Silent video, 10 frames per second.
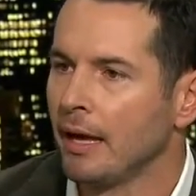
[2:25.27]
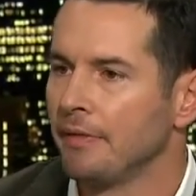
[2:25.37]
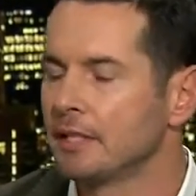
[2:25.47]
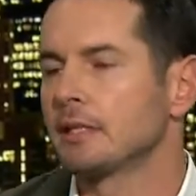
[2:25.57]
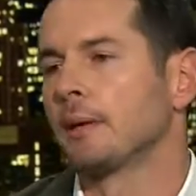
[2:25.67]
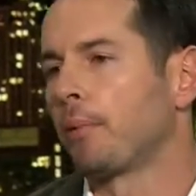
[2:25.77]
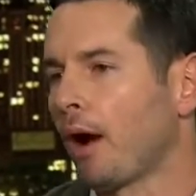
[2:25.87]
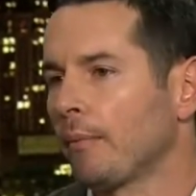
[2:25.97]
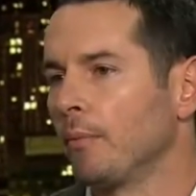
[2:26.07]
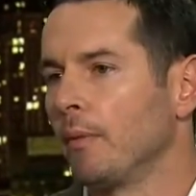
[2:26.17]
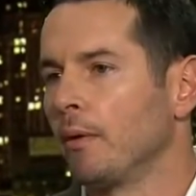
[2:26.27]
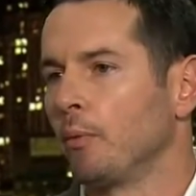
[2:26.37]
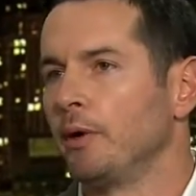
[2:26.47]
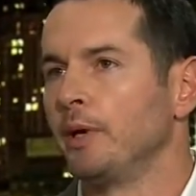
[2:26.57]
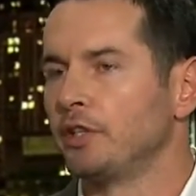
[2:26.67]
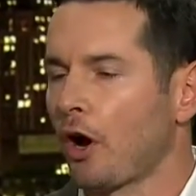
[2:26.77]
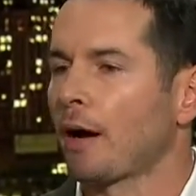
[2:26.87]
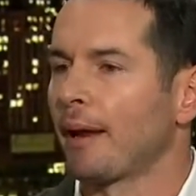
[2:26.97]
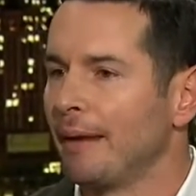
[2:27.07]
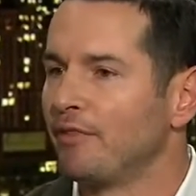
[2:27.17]
This is the problem when we talk
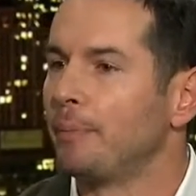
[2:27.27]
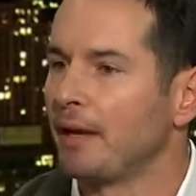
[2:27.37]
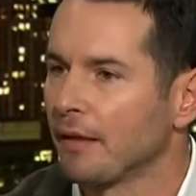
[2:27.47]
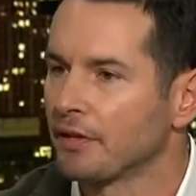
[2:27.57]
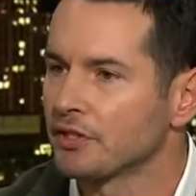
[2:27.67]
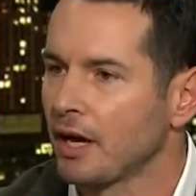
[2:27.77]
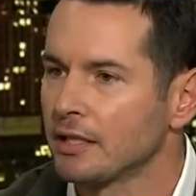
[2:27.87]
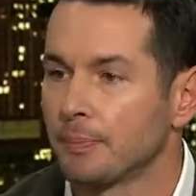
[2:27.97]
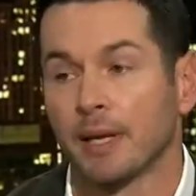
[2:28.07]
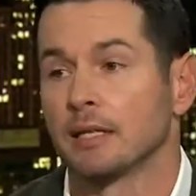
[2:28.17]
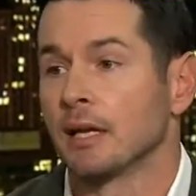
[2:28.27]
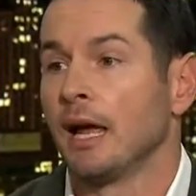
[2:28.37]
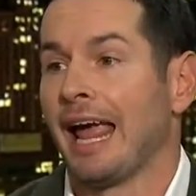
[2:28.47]
about MVP on the Suns because